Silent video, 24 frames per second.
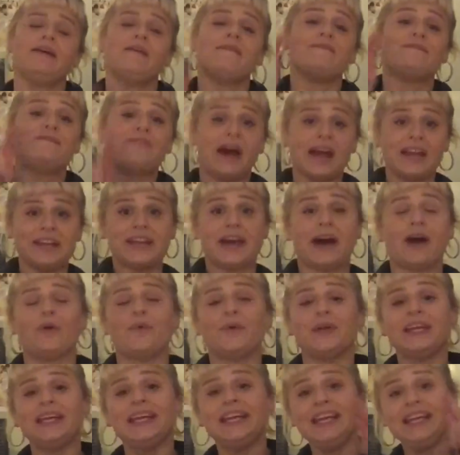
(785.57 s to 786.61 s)
Find out
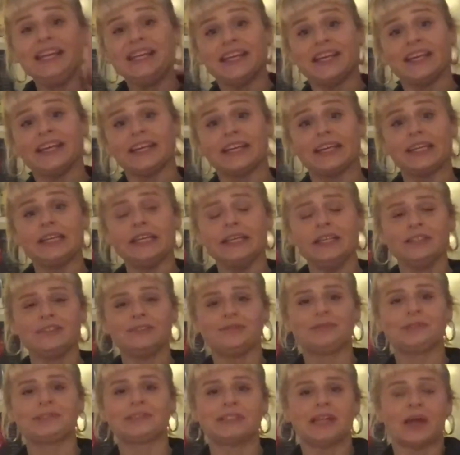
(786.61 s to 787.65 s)
what he did
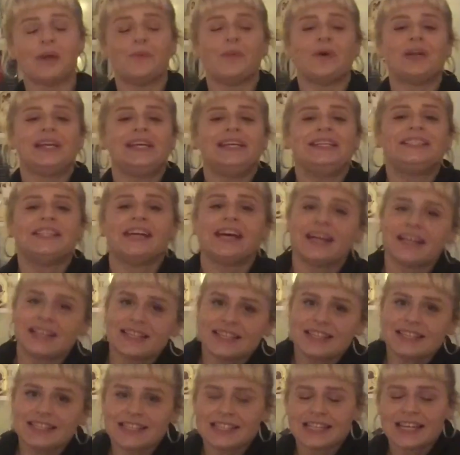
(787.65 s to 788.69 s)
and what he
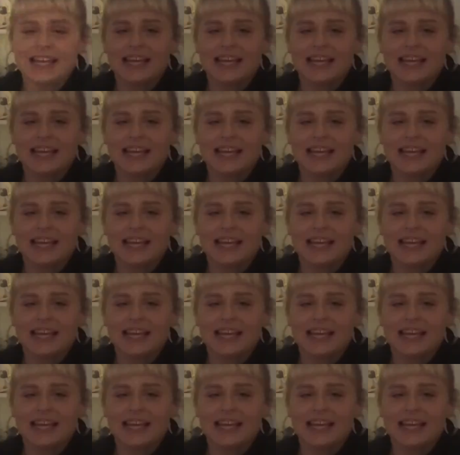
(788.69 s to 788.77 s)
does.